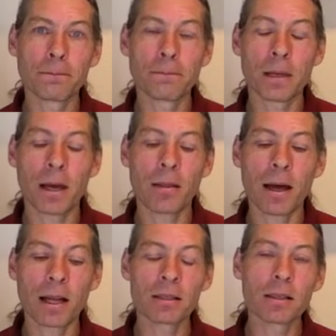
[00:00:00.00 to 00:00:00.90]
Okay,
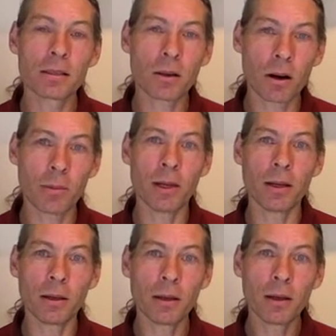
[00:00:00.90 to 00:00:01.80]
that's disharmony.
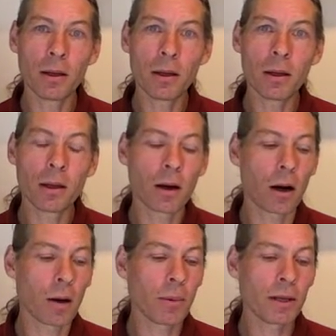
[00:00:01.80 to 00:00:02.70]

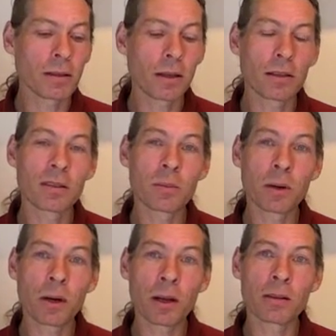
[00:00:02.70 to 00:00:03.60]
Harmony is an
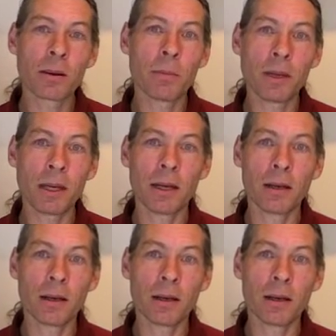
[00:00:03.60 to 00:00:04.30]
experience of being.